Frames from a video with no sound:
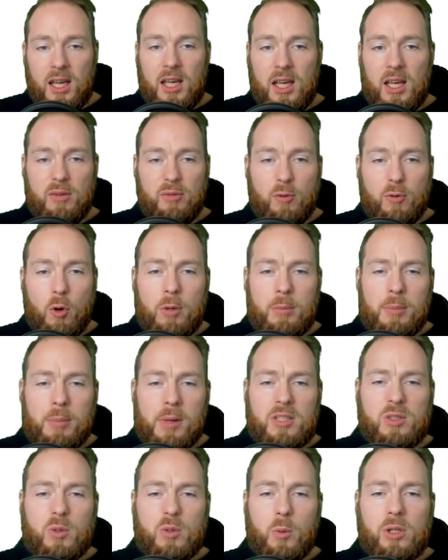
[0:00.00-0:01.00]
If
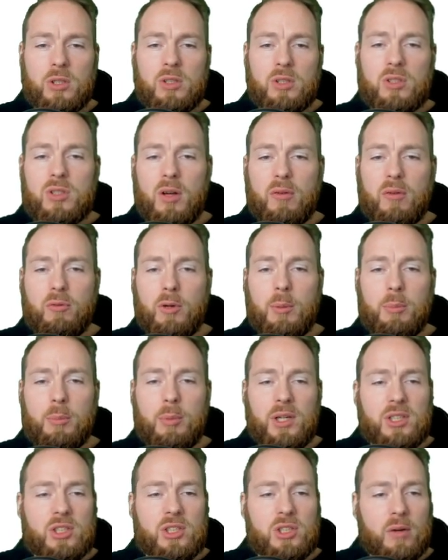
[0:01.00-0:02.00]
Coinbase were to suffer a
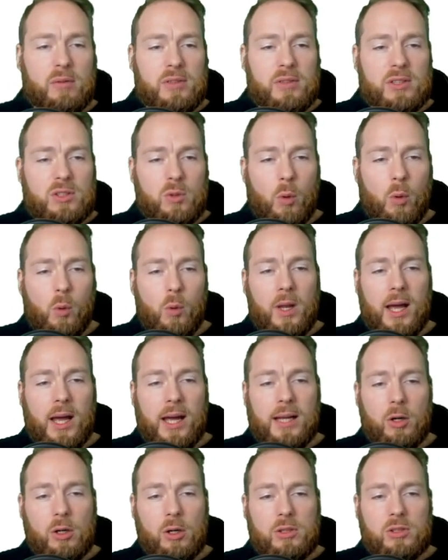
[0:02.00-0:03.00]
breach of its
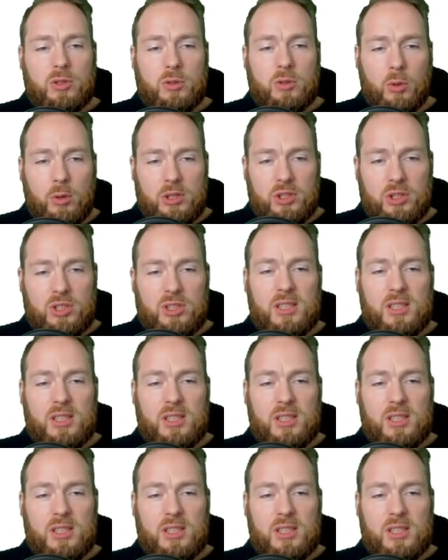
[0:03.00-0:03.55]
online hot storage,